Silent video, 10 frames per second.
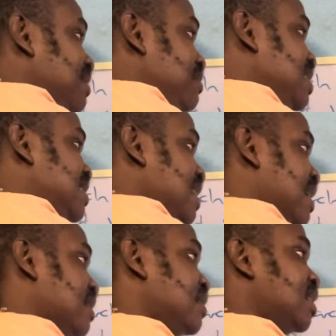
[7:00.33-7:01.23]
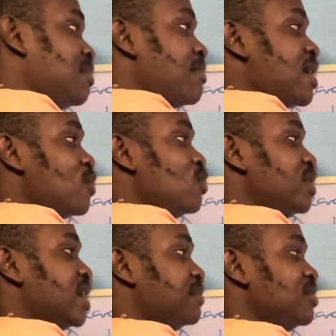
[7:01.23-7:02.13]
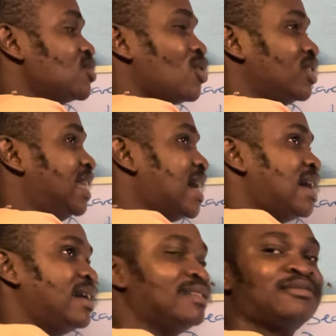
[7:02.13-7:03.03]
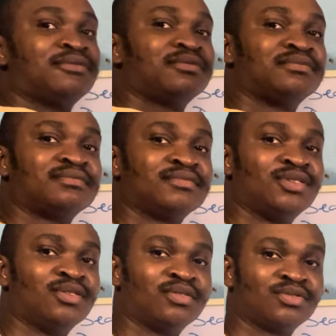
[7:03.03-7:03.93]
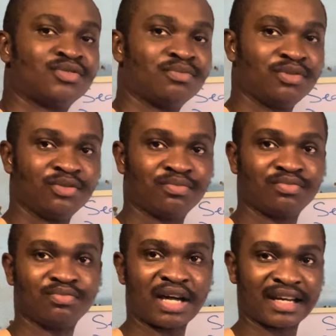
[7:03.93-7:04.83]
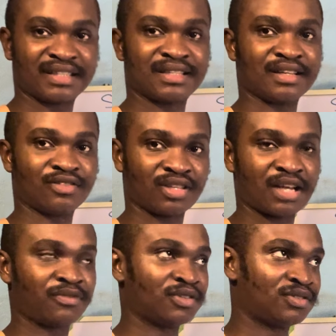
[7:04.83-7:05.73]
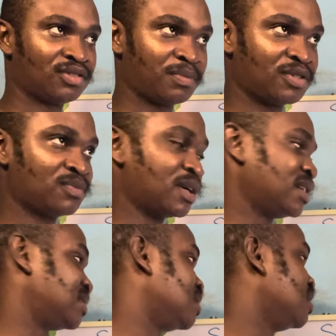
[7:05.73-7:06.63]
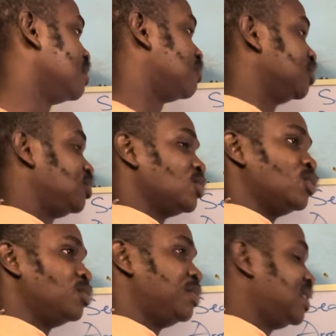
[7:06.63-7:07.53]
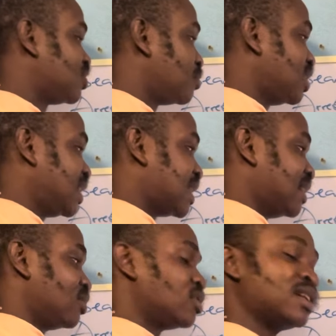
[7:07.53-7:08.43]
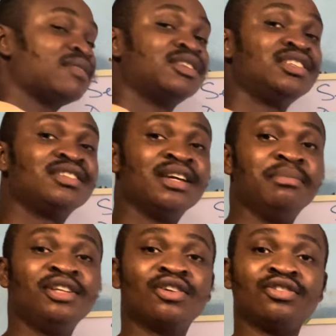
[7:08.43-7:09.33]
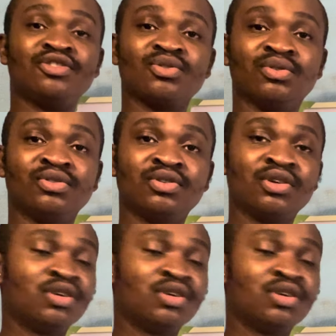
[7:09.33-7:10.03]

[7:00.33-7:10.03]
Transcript: means here. Remember, O here means order, to be arrested, order for the person to be arrested. But this O, being small letter and not having a meaning on its own,